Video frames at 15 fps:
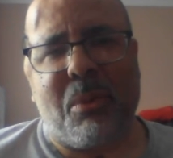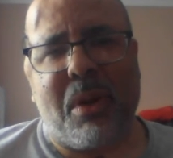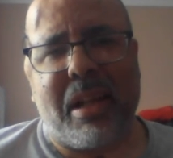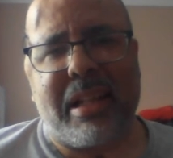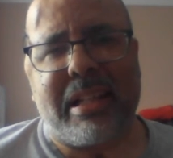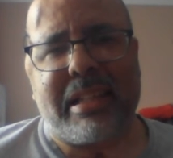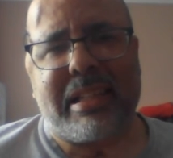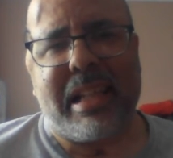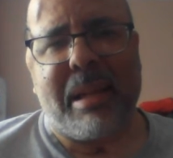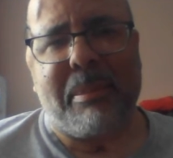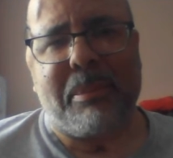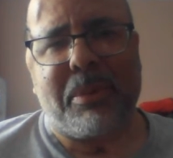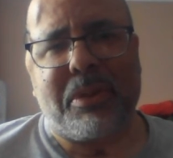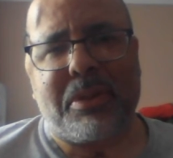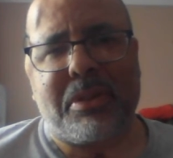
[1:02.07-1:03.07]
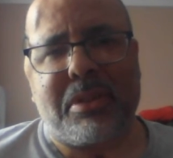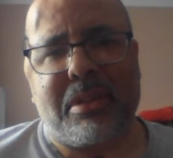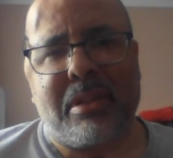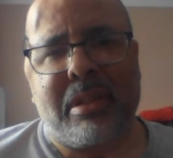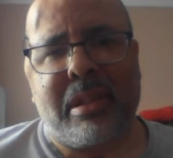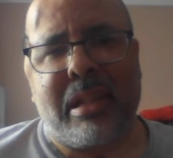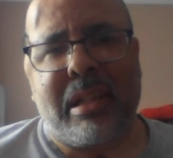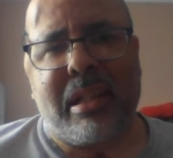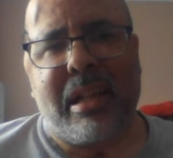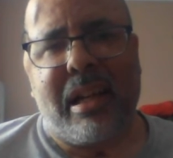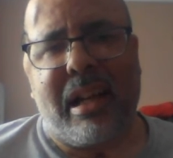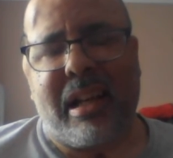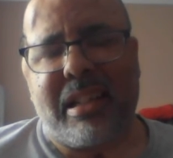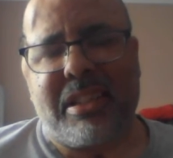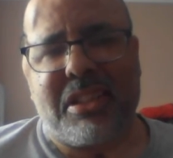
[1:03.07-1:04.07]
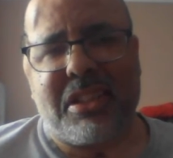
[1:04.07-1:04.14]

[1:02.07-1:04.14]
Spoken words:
why this happens. I